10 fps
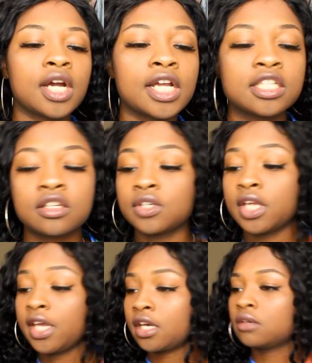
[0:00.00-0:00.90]
alright so
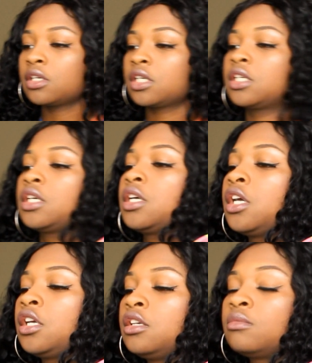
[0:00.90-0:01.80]
now
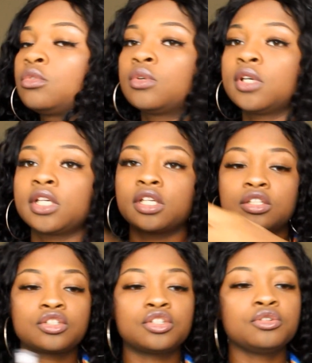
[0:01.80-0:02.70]
I am
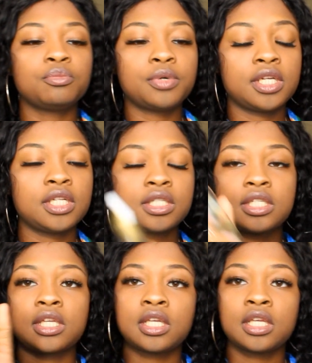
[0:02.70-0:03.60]
going to
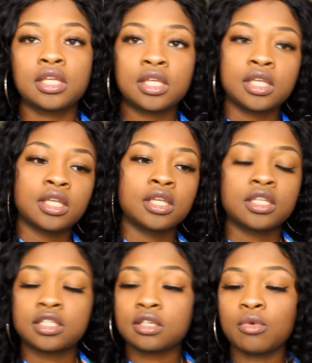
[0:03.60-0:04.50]
put
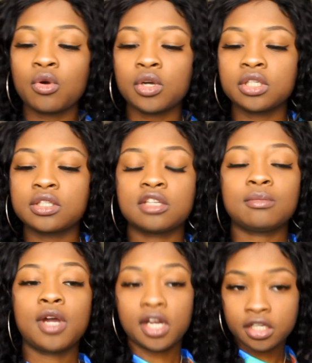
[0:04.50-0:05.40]
some oil
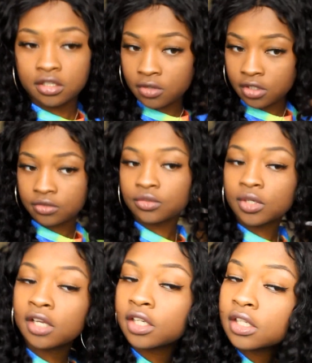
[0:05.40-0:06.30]
some argan oil
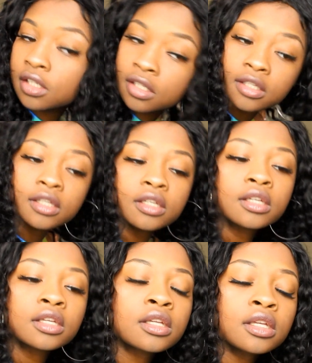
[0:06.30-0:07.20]
throughout it
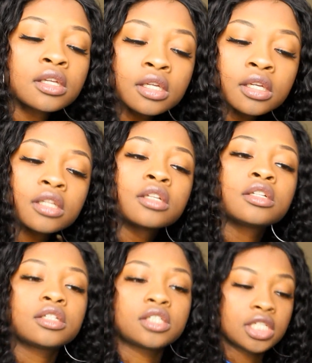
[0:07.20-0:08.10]

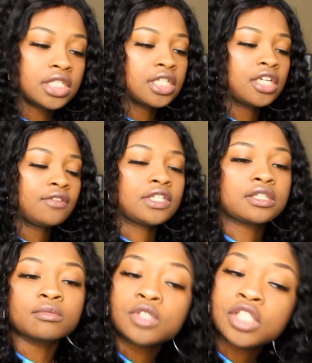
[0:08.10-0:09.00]
just to give it some